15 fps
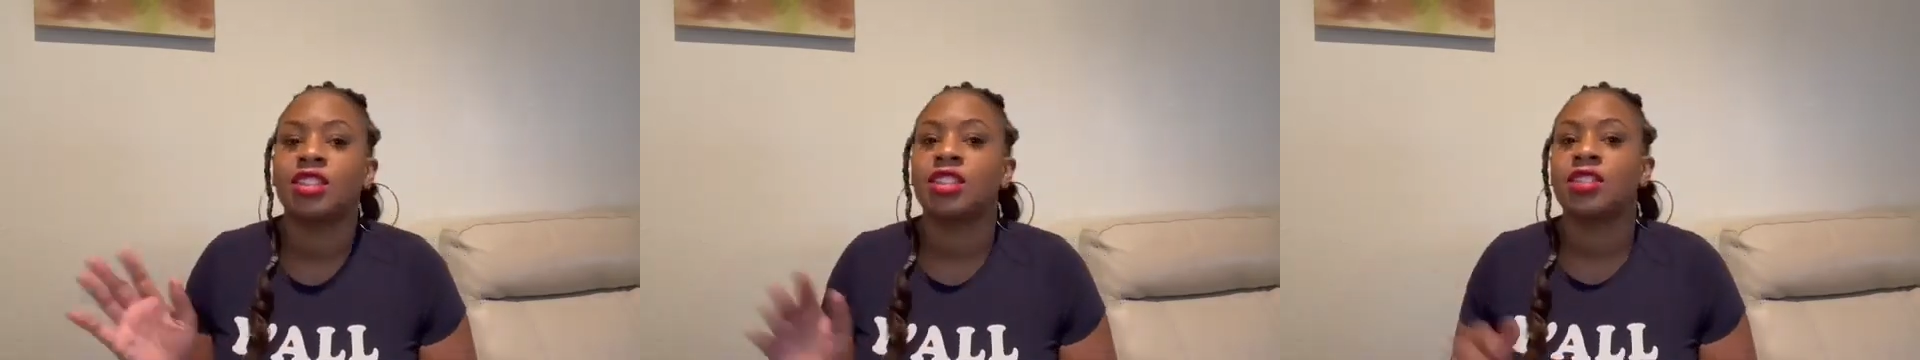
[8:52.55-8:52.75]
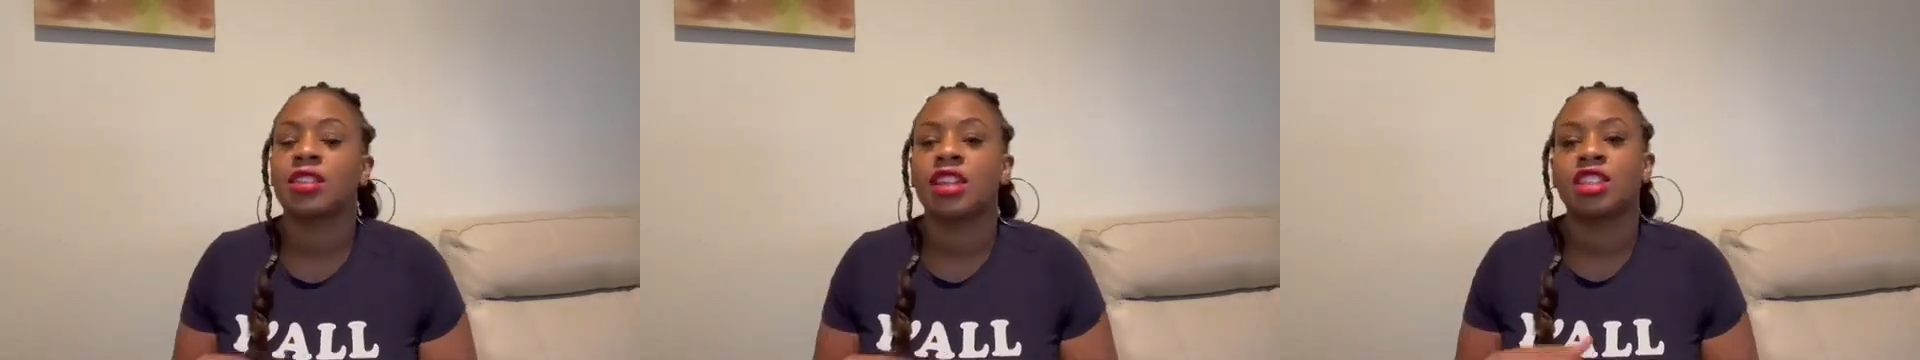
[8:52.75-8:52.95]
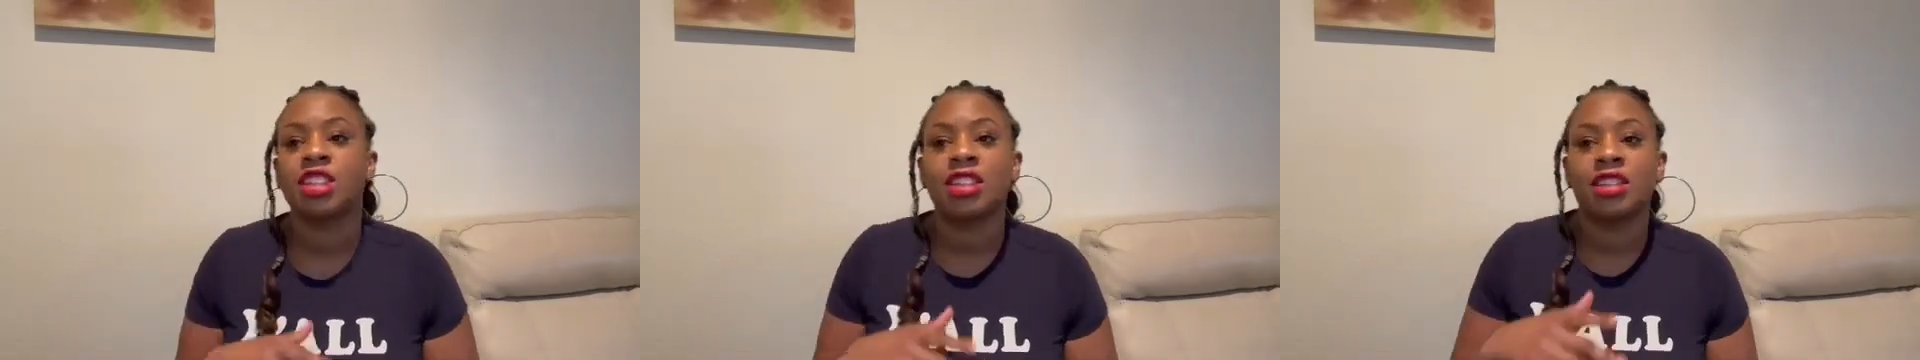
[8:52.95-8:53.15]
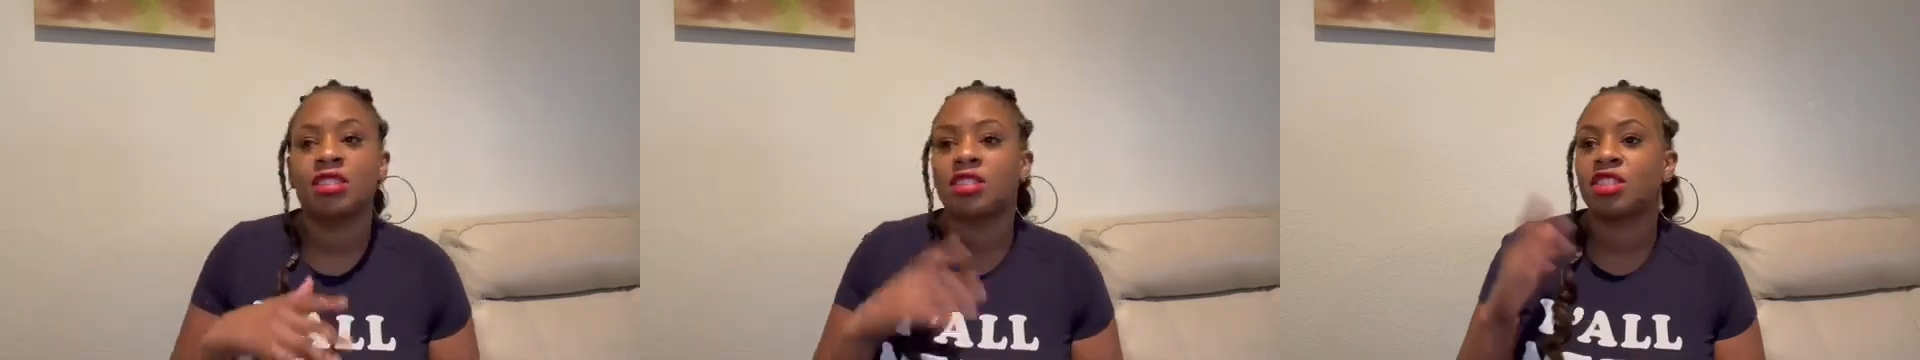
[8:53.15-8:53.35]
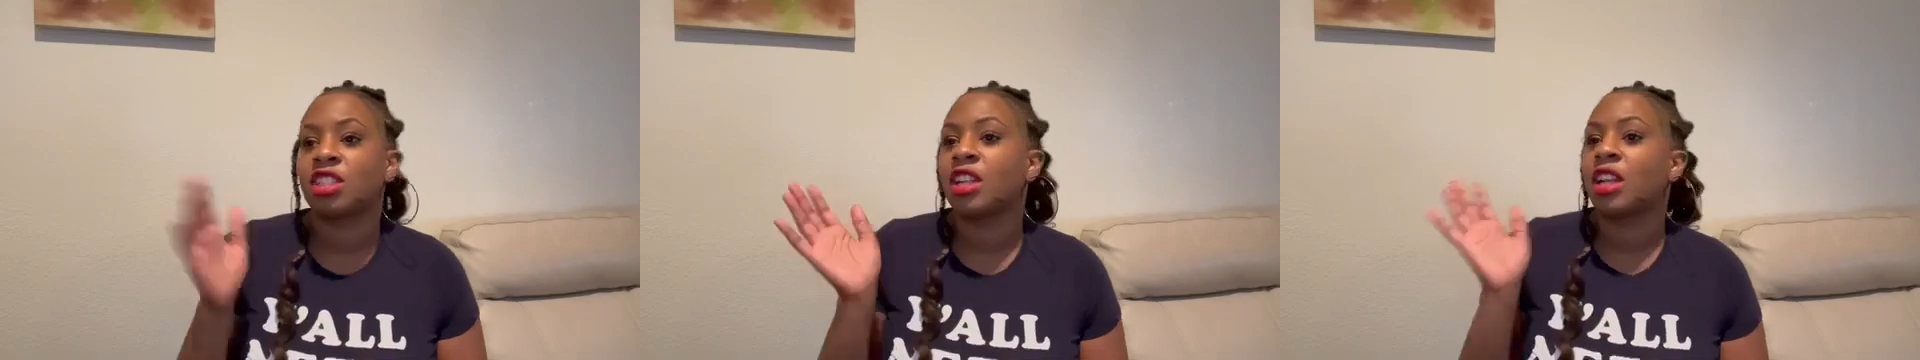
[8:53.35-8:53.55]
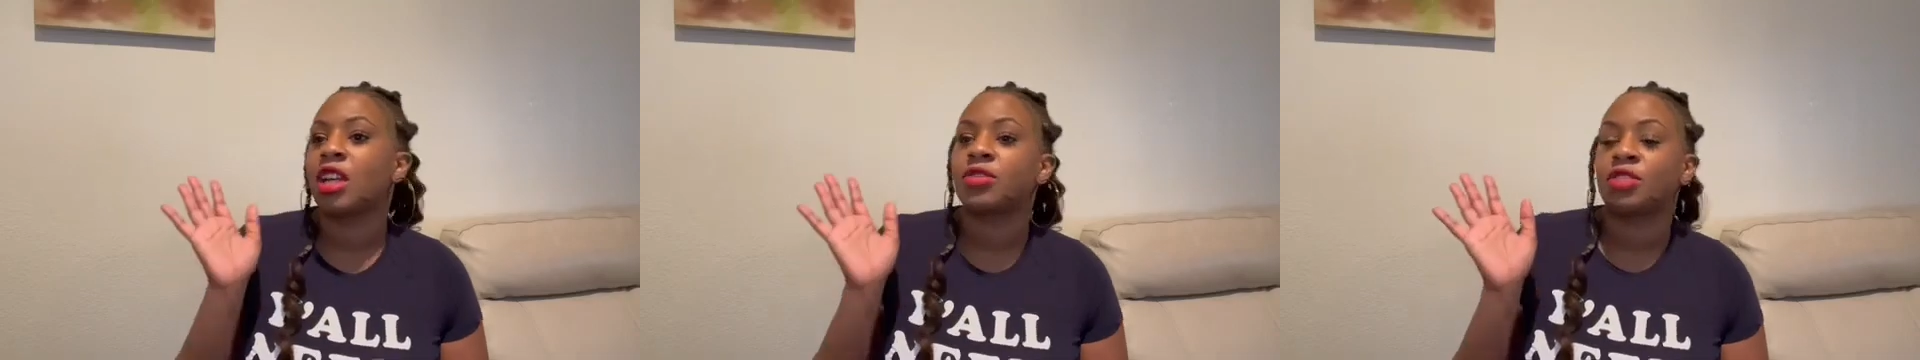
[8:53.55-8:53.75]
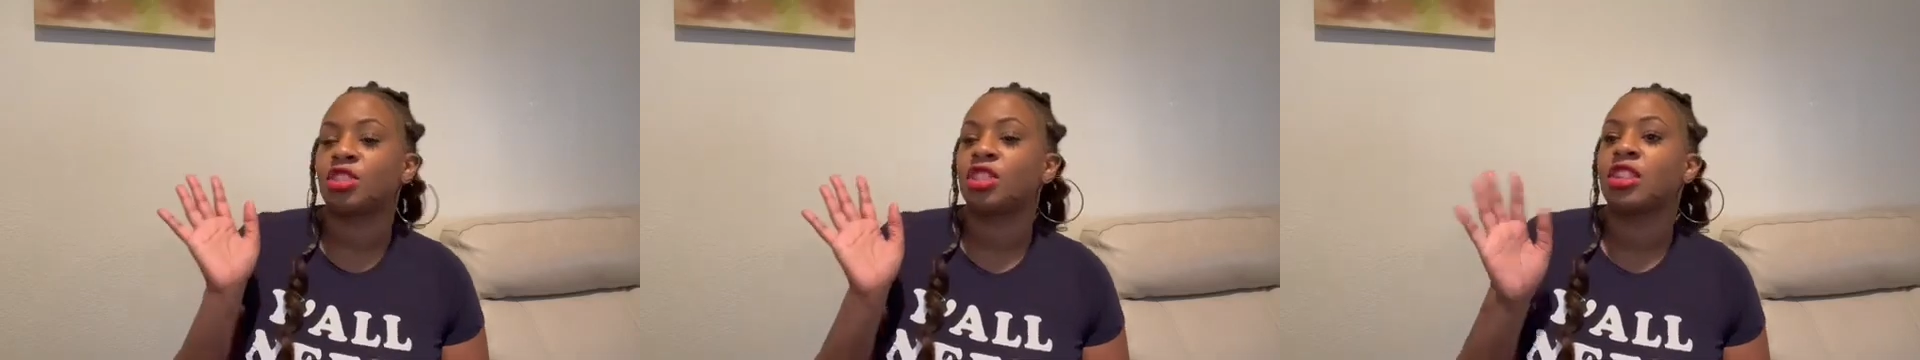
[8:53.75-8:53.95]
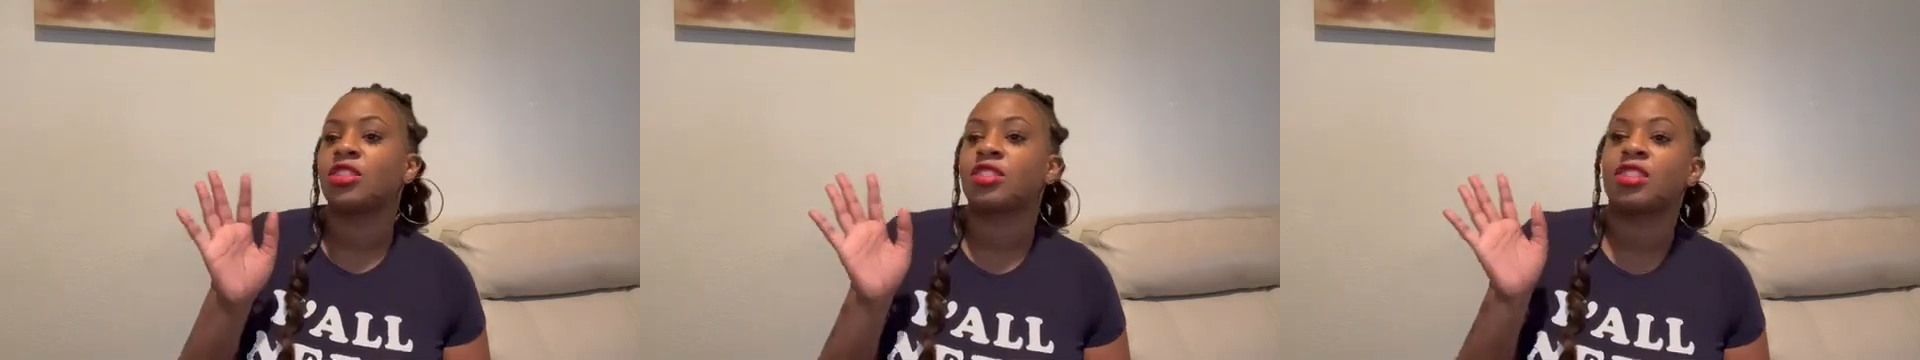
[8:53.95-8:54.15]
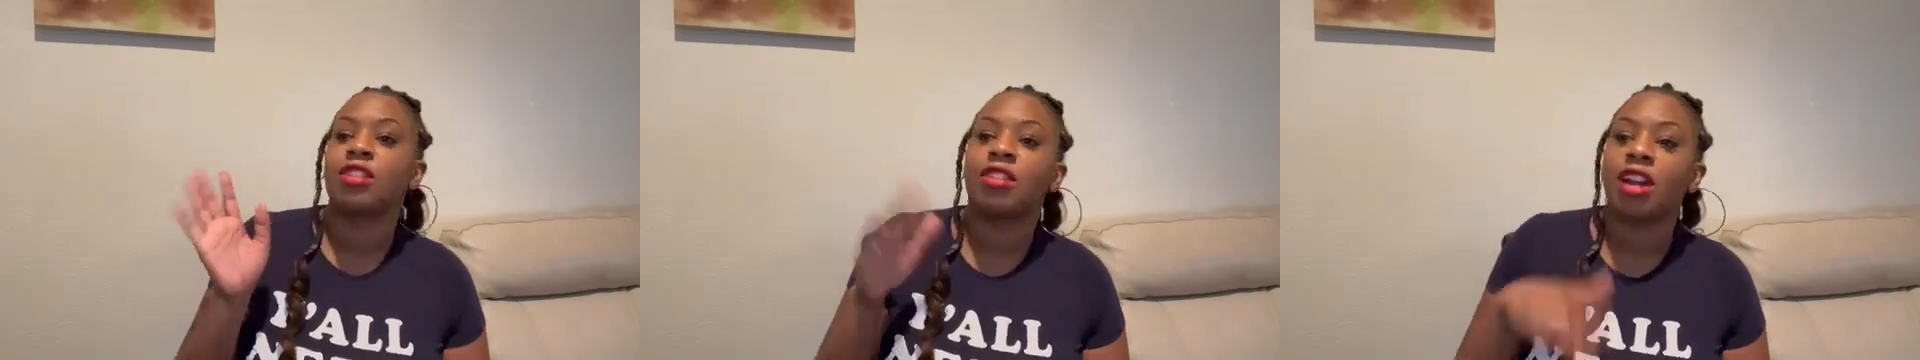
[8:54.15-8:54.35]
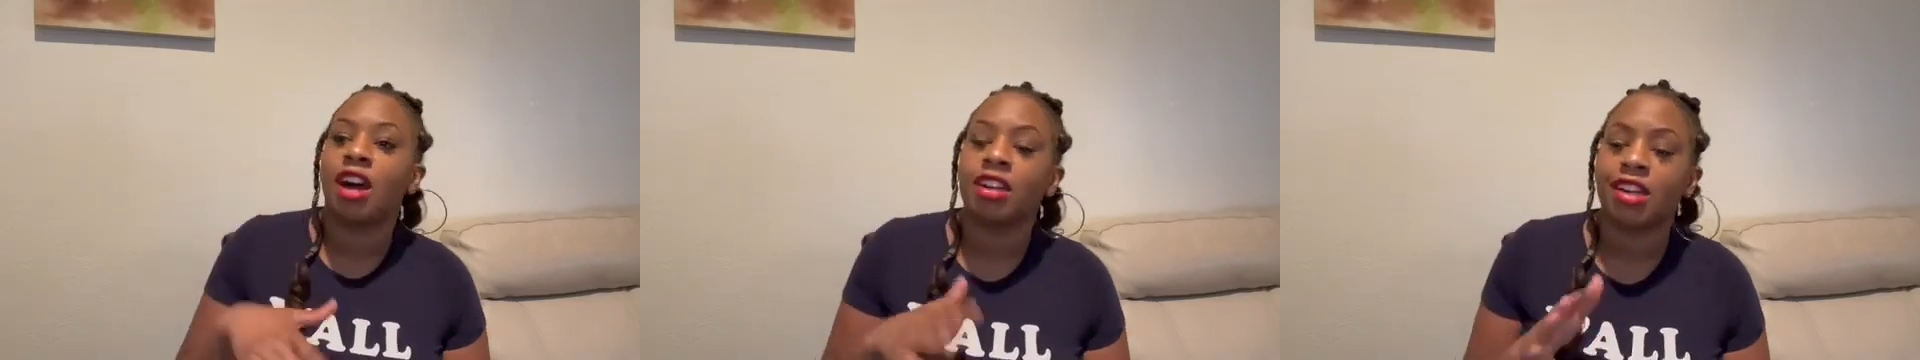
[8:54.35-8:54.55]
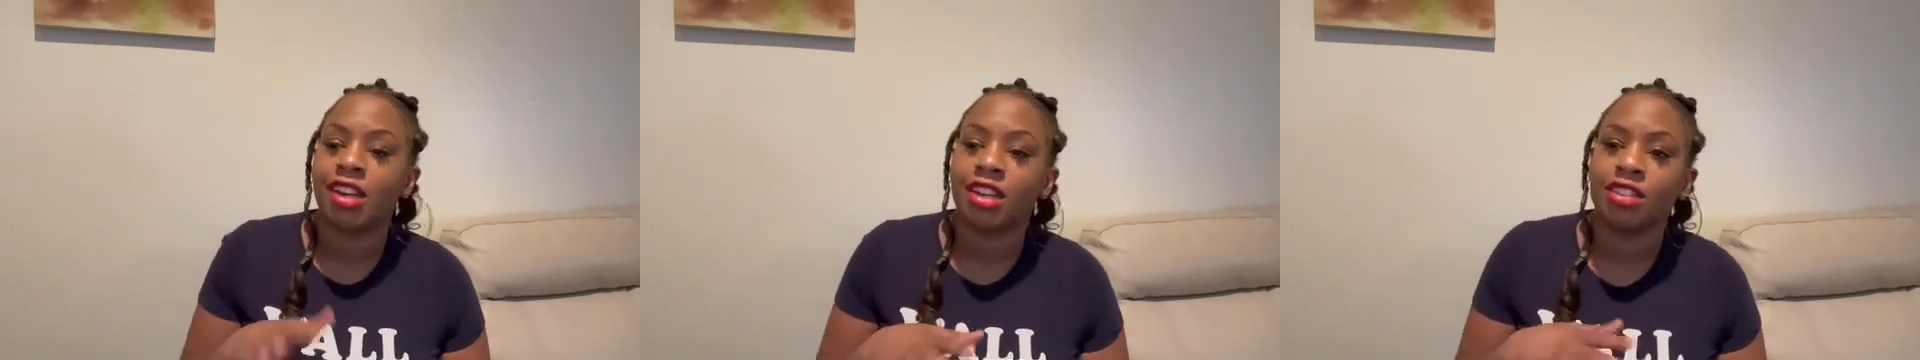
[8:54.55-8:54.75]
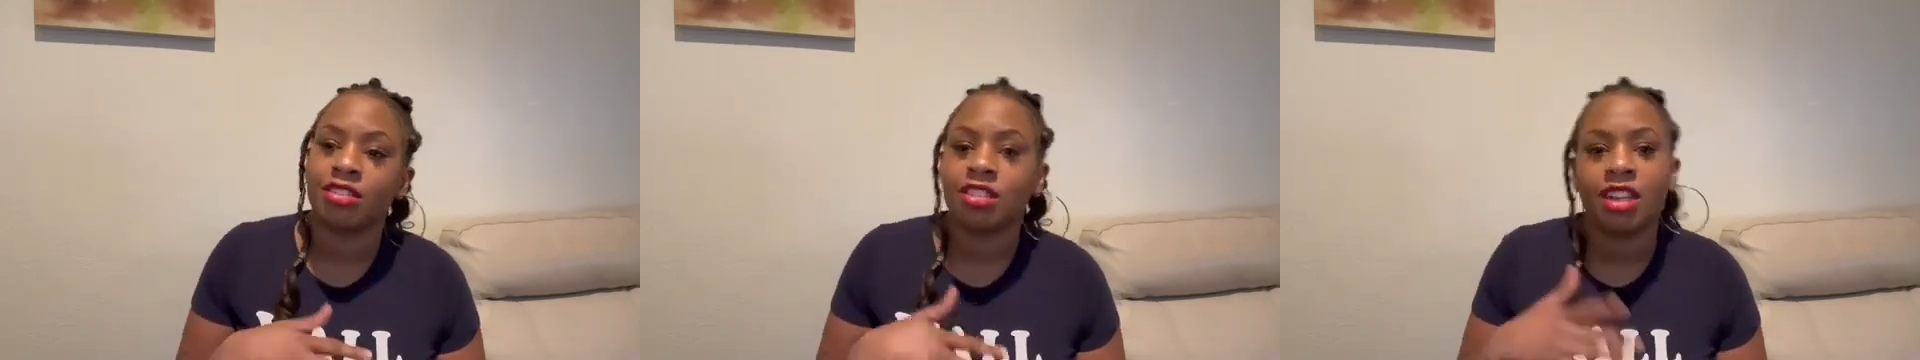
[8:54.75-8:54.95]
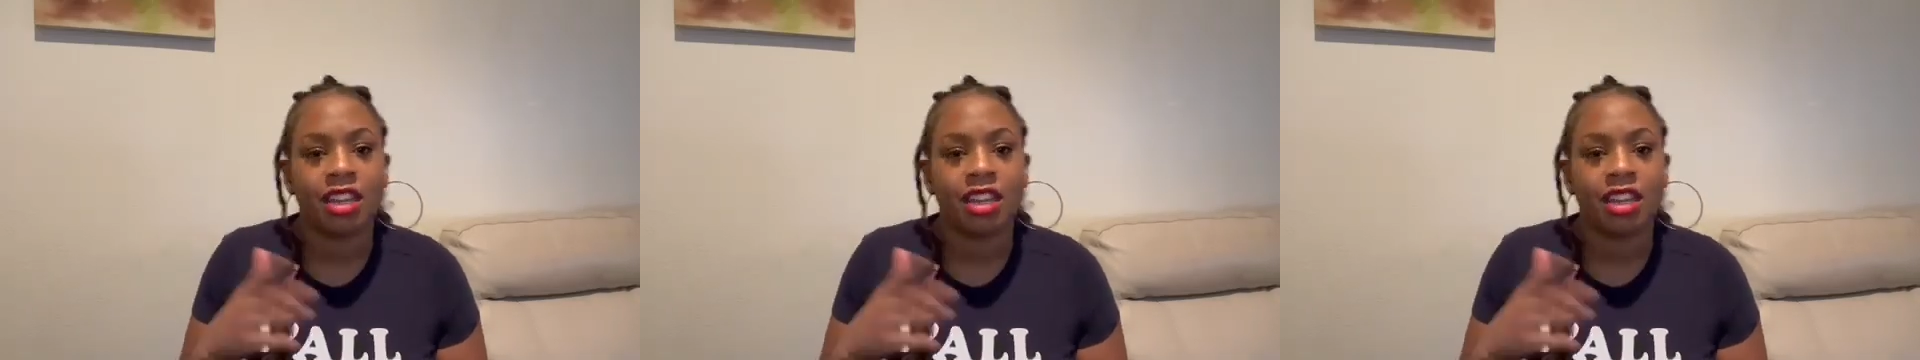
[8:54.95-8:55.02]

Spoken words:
She's like, she left the show so long ago